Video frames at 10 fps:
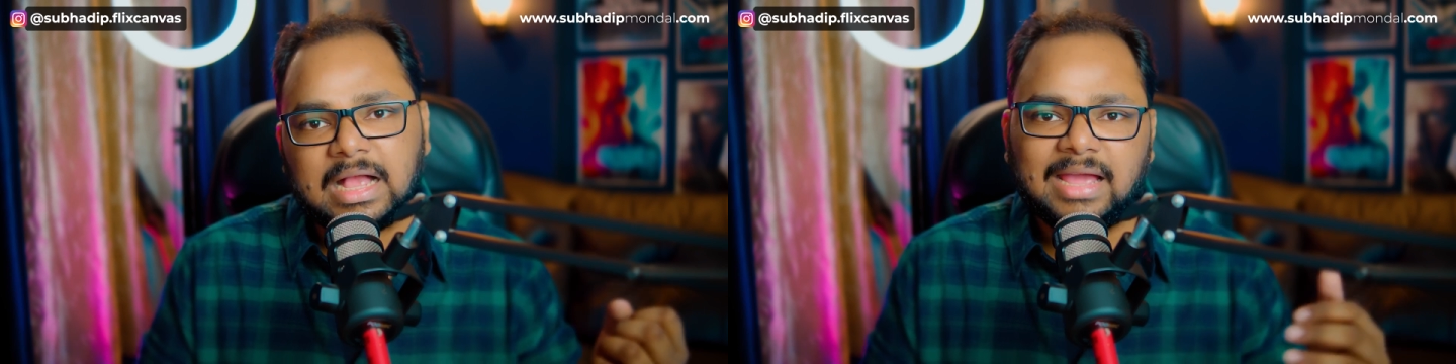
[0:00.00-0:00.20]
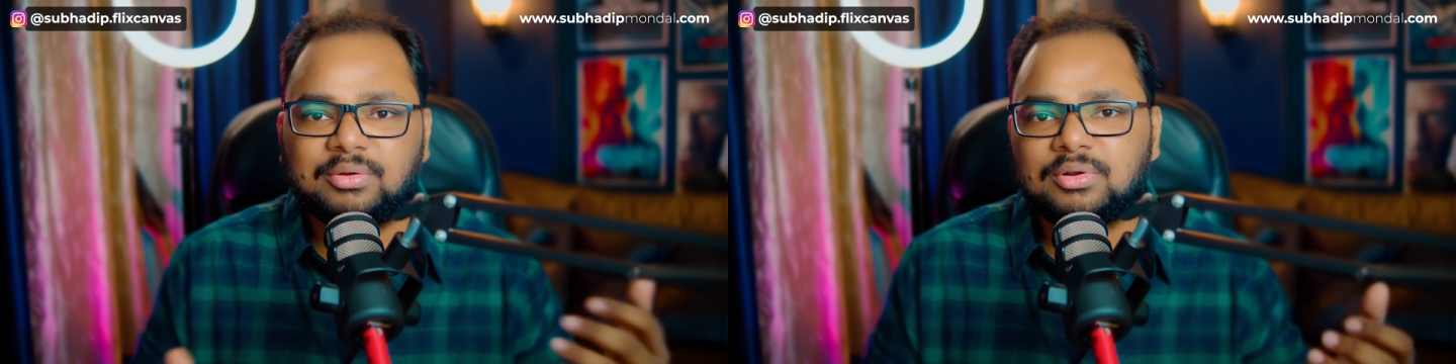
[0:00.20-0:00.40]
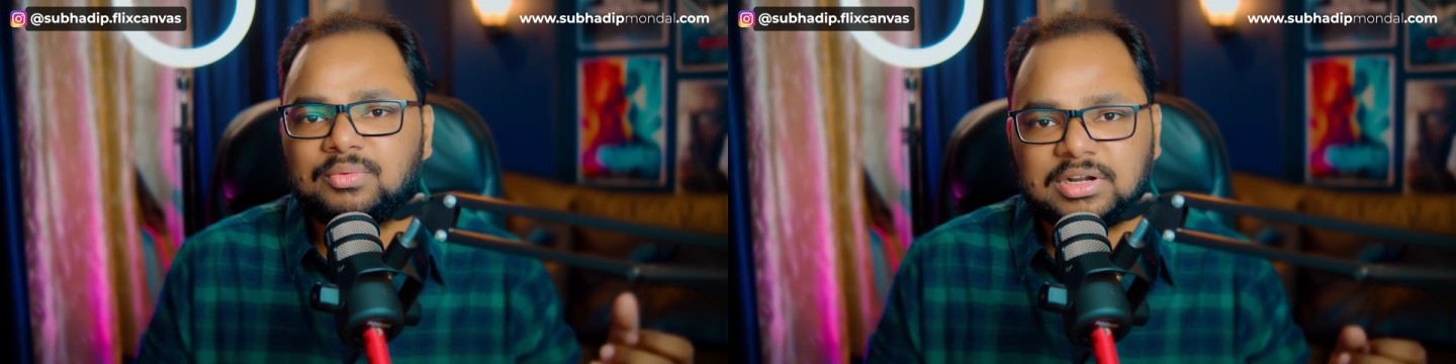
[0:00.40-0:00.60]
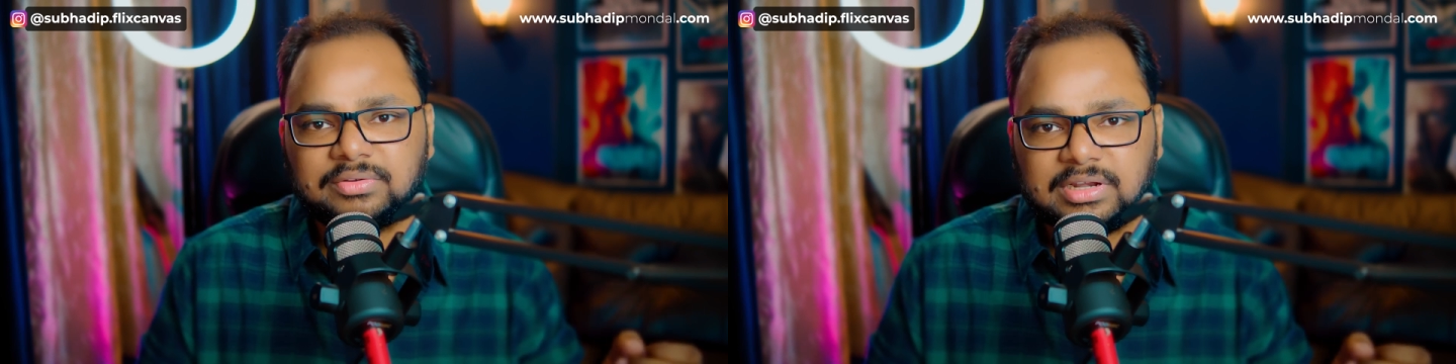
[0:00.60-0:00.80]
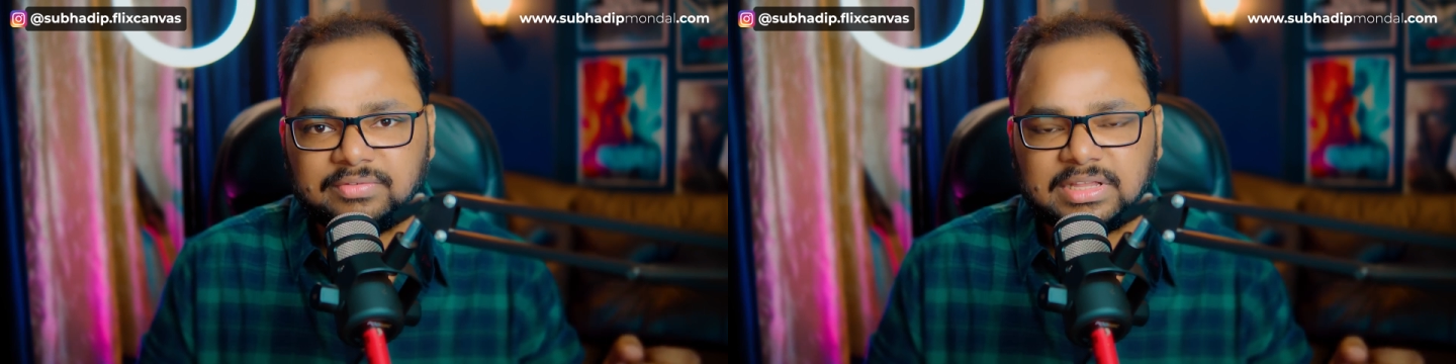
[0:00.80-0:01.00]
and you don't want
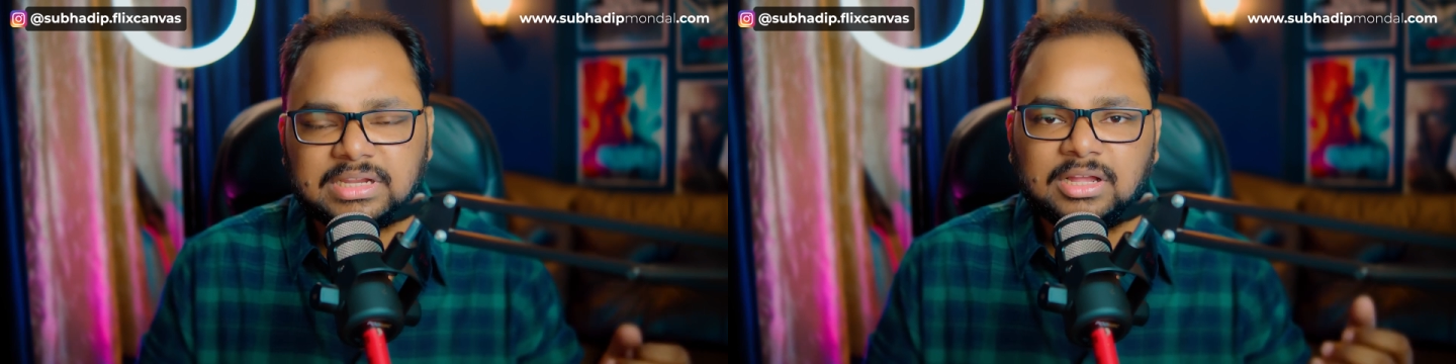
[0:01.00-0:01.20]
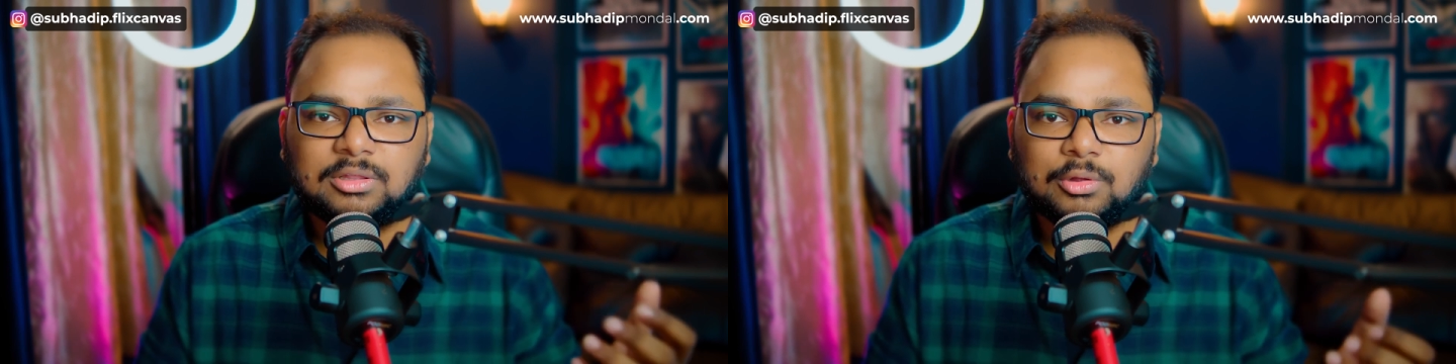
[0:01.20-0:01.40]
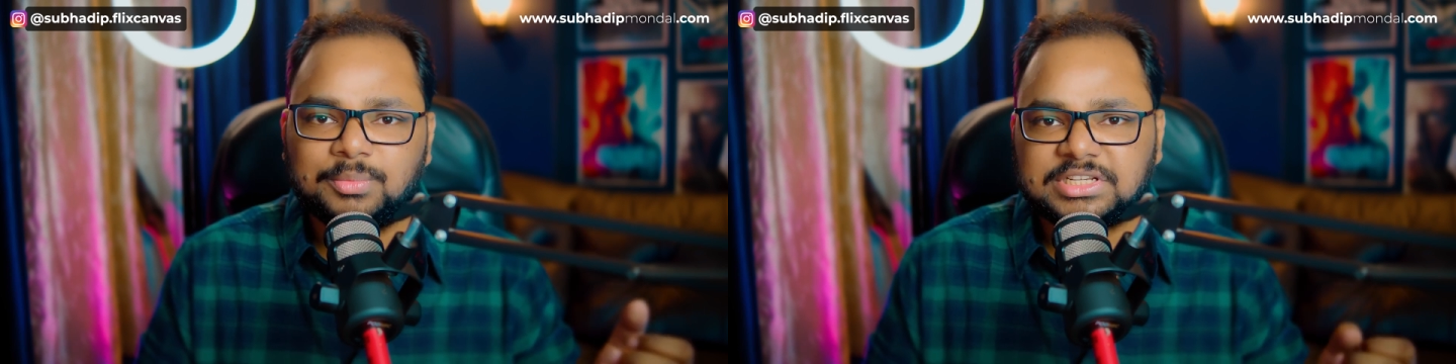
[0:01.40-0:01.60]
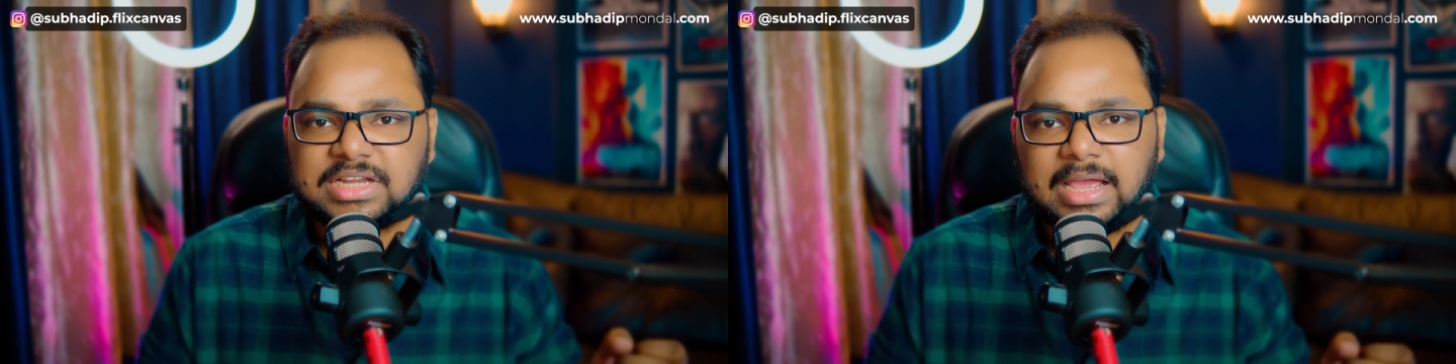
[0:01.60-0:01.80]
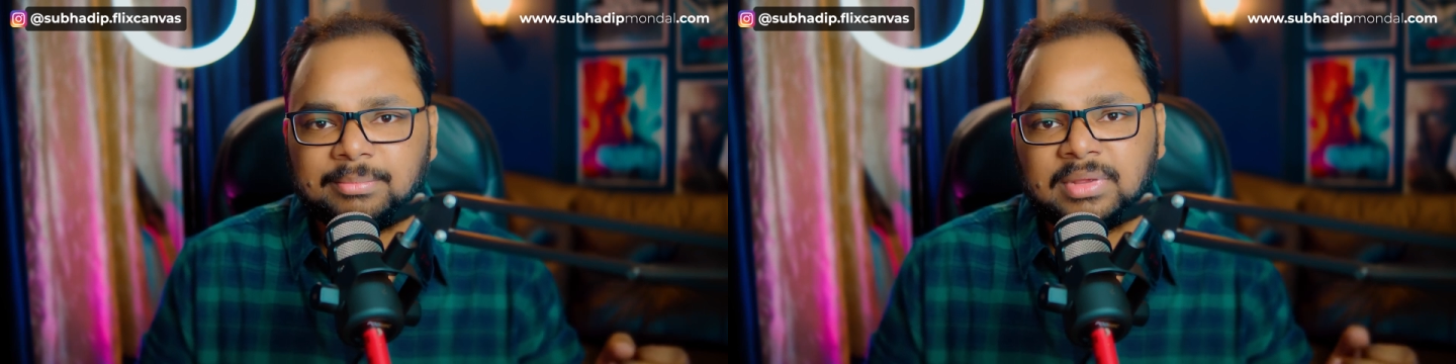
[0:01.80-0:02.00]
to invest so much
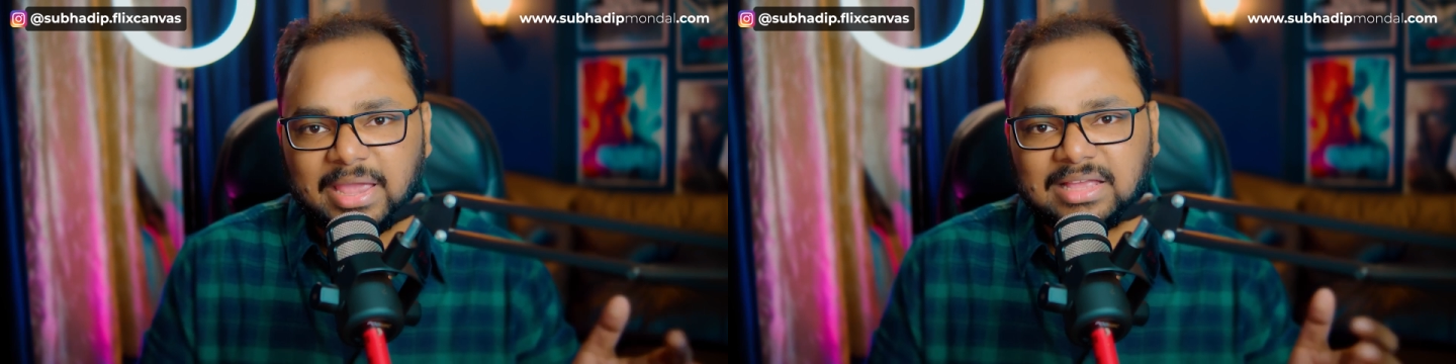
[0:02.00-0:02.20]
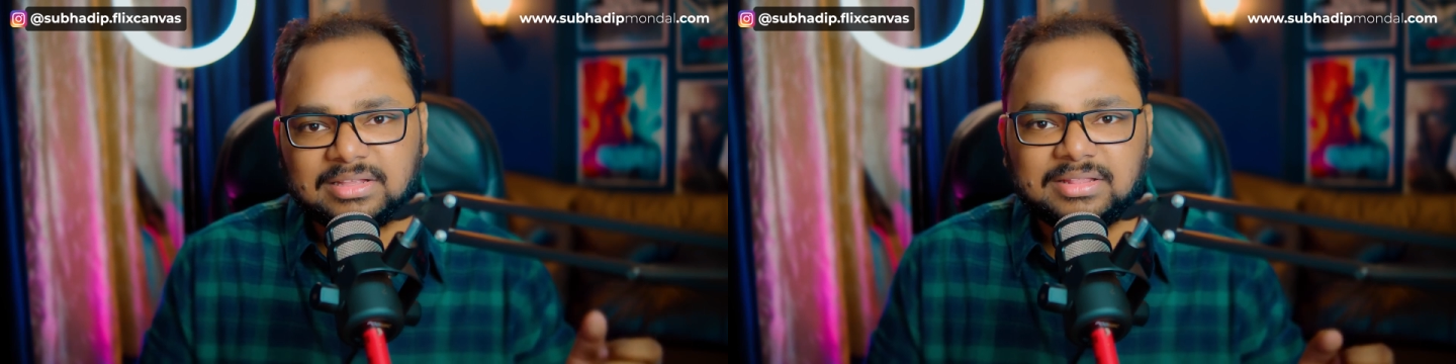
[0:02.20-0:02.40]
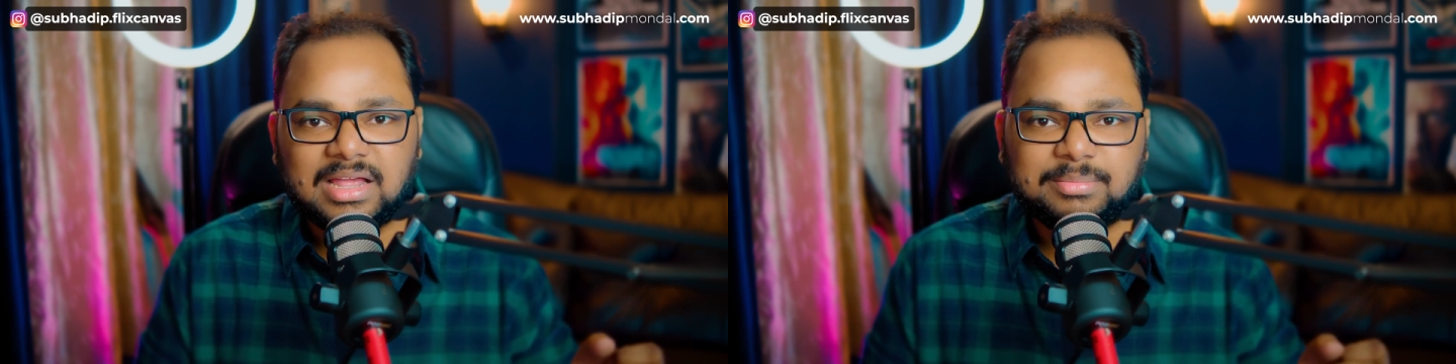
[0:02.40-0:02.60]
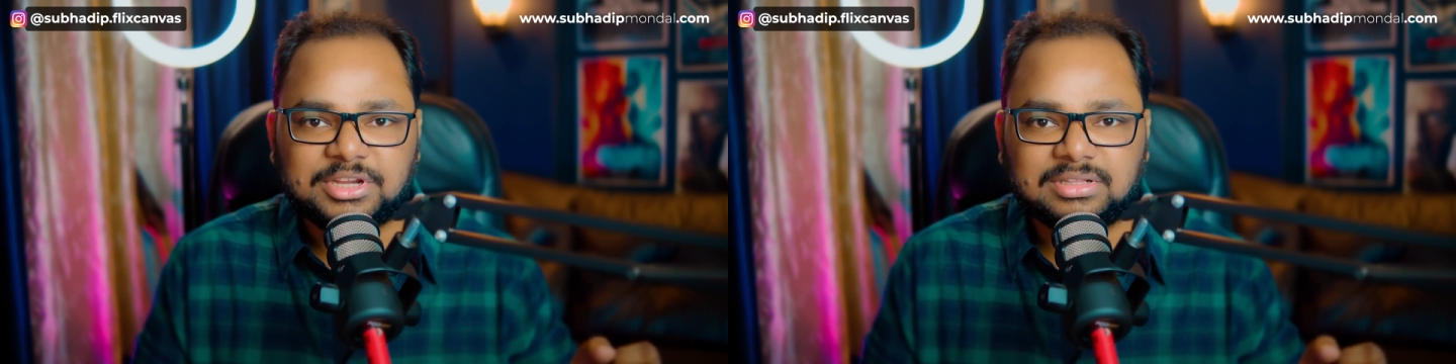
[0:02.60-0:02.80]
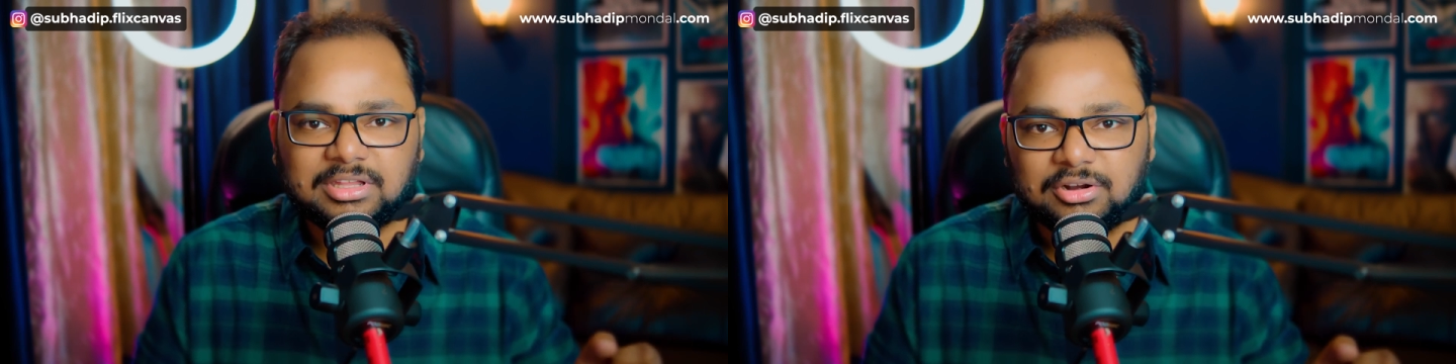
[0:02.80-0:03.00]
time making these
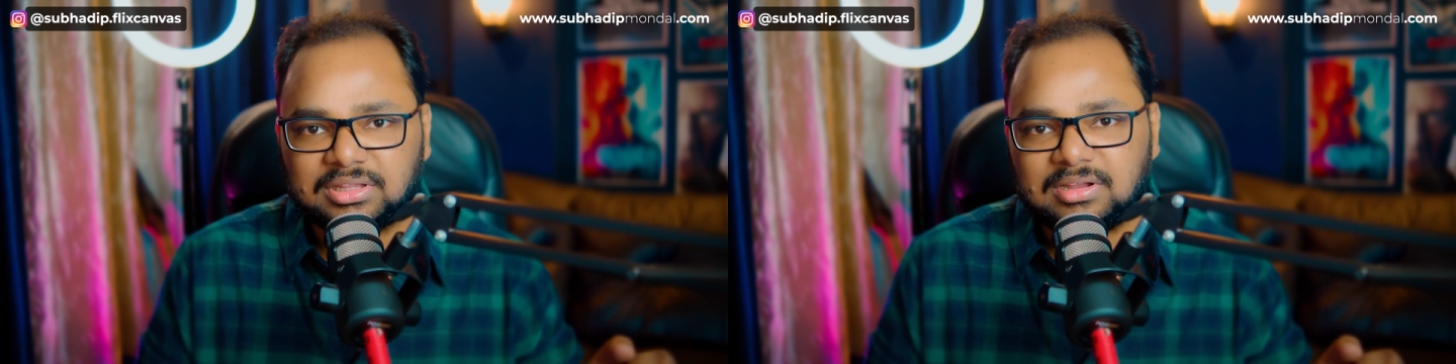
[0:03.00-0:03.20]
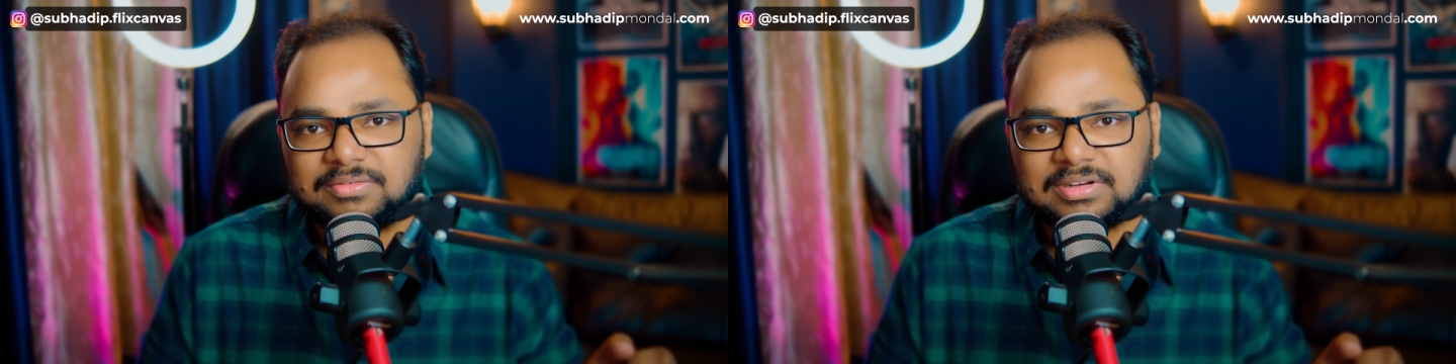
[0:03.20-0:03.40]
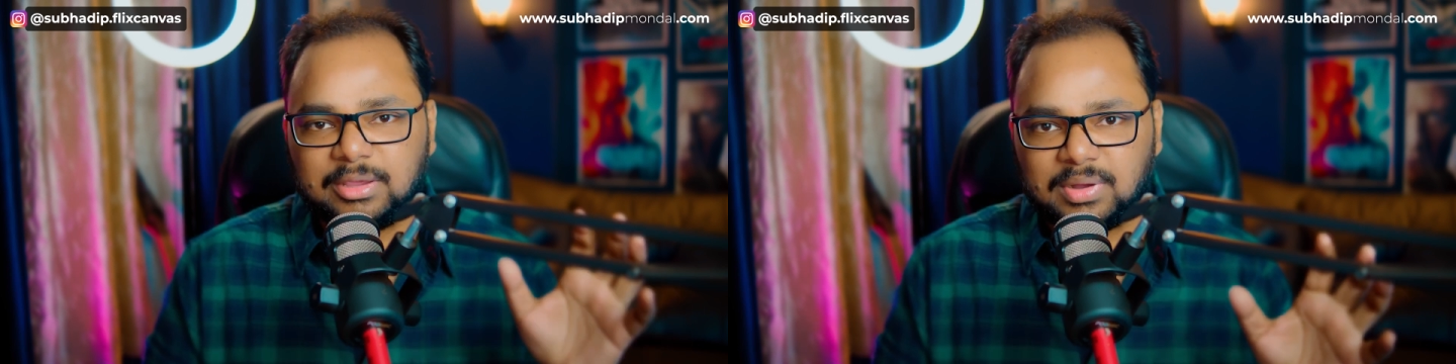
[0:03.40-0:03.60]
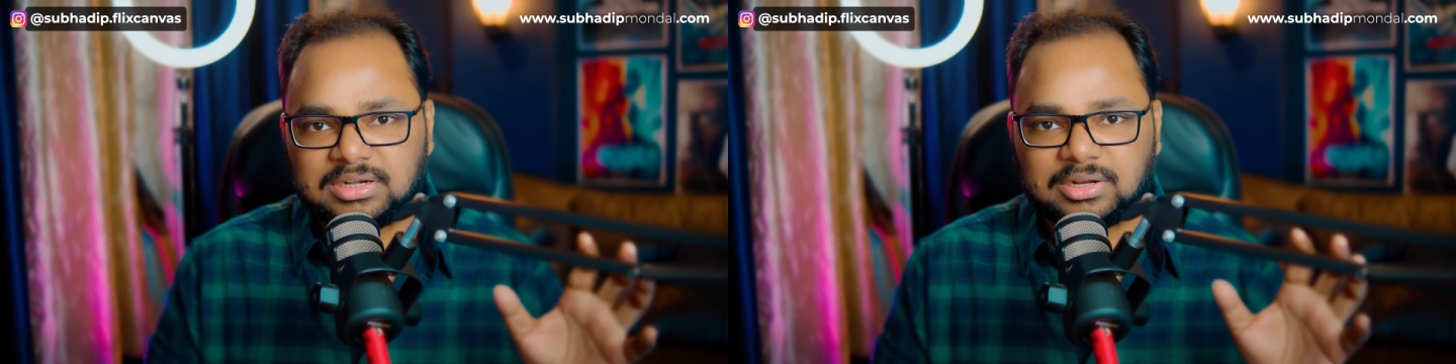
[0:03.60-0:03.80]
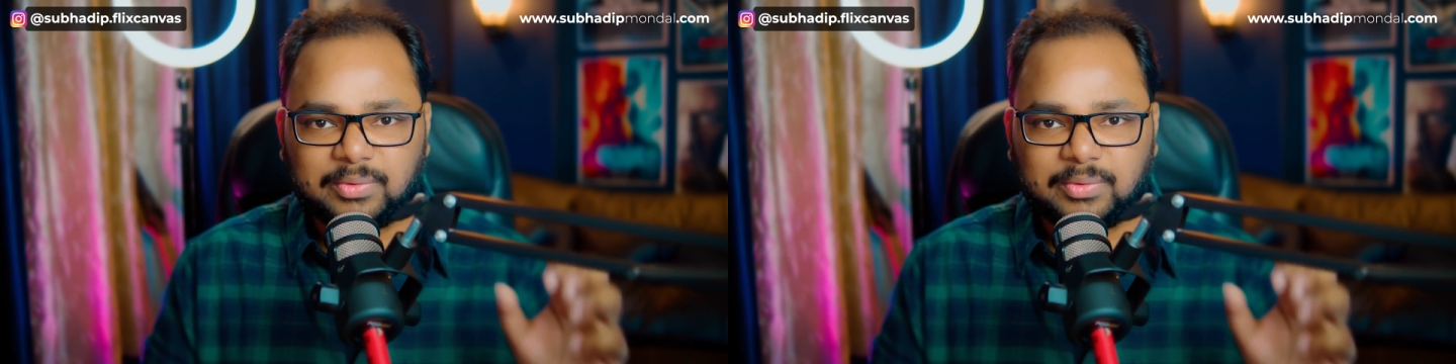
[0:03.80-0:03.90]
animations yourself. You want a